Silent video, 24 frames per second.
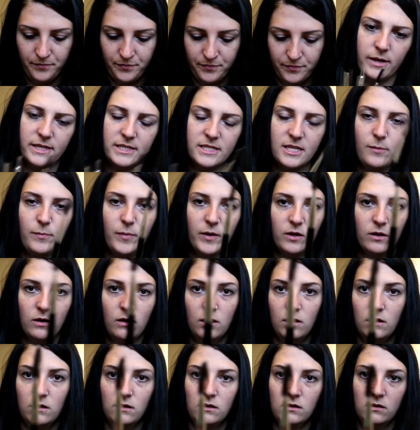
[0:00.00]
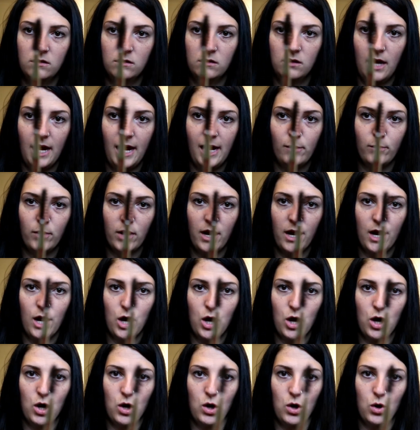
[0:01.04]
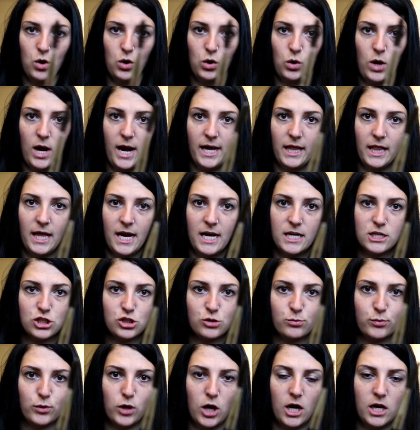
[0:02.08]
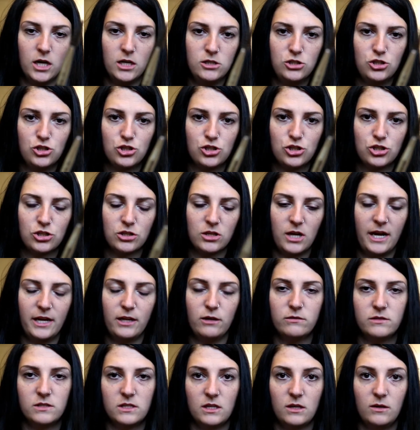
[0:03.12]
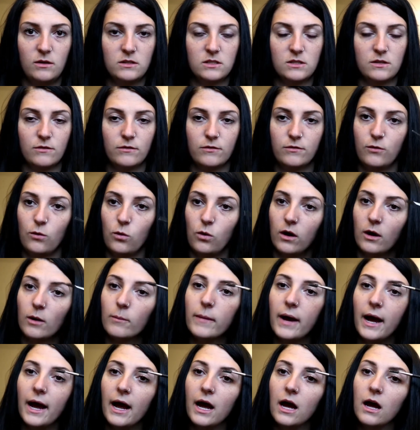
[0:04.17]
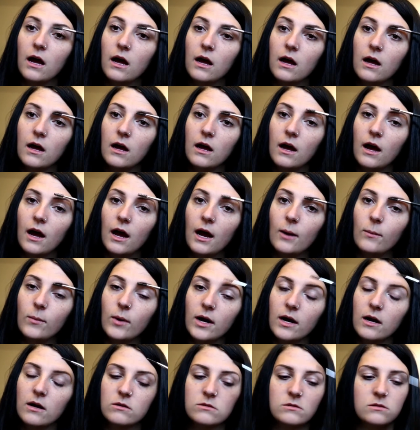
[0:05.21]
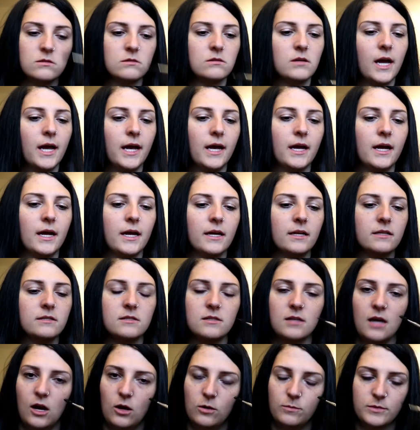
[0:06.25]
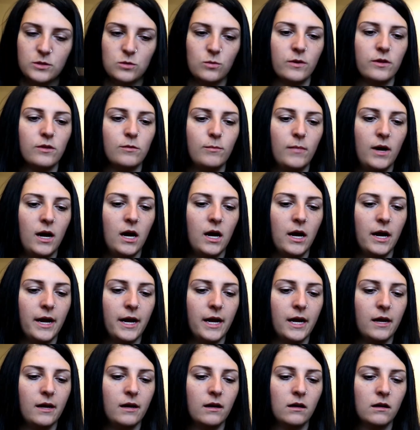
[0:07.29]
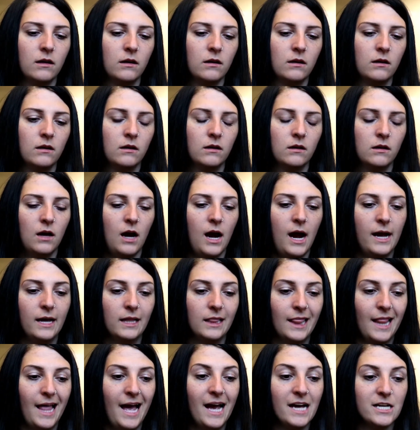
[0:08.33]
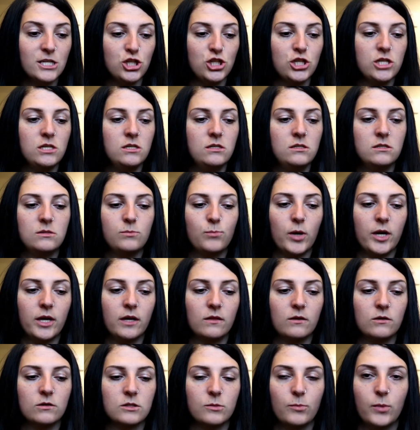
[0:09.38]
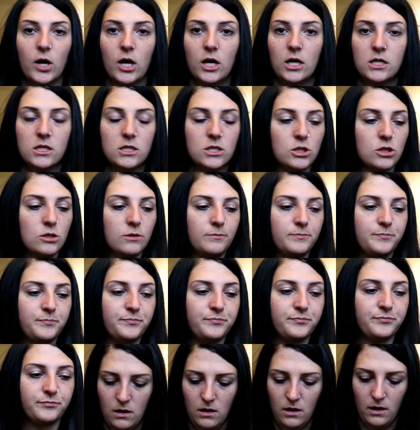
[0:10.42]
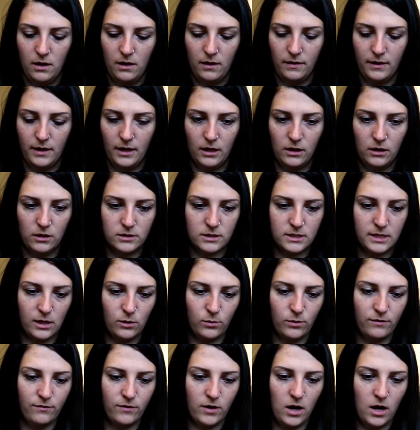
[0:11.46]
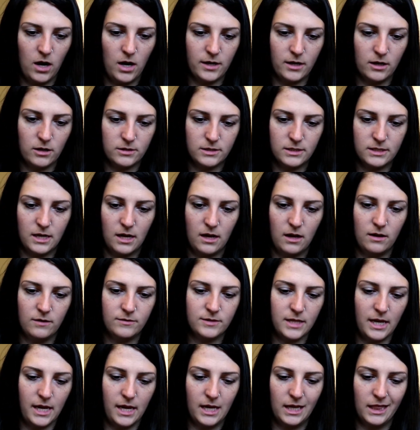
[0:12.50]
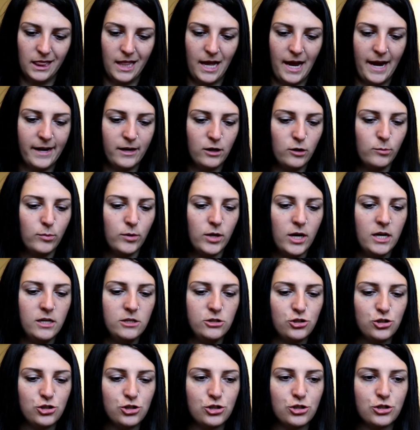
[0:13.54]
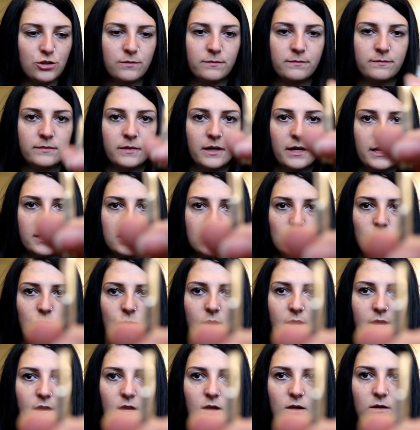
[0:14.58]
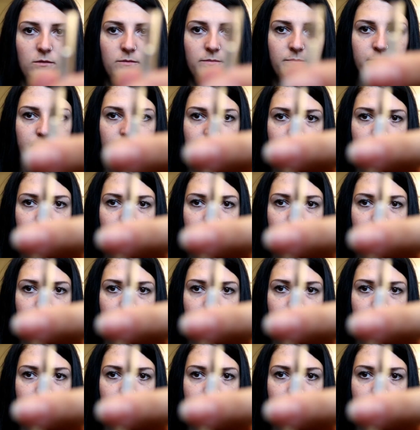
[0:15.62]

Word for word: so a typical eyebrow eyelash brush, I use these for my eyebrows and helps with my eyelashes, breaking those apart. Then it looks like we've got ourselves a liner brush as well.